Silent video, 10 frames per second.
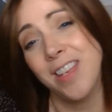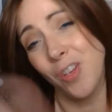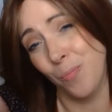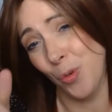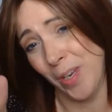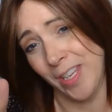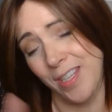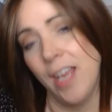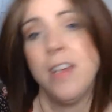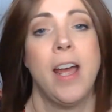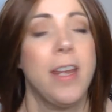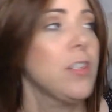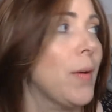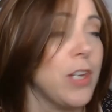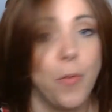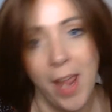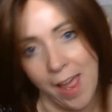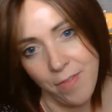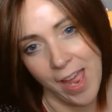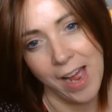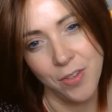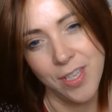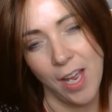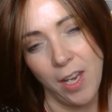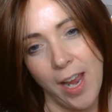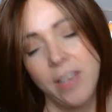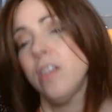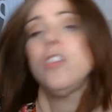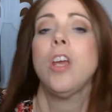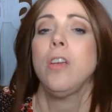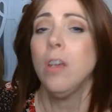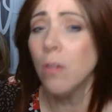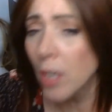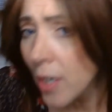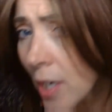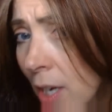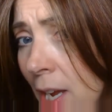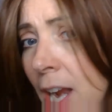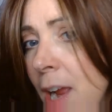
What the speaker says: so I'm doing this at night, so I don't have that outside light to show you, and I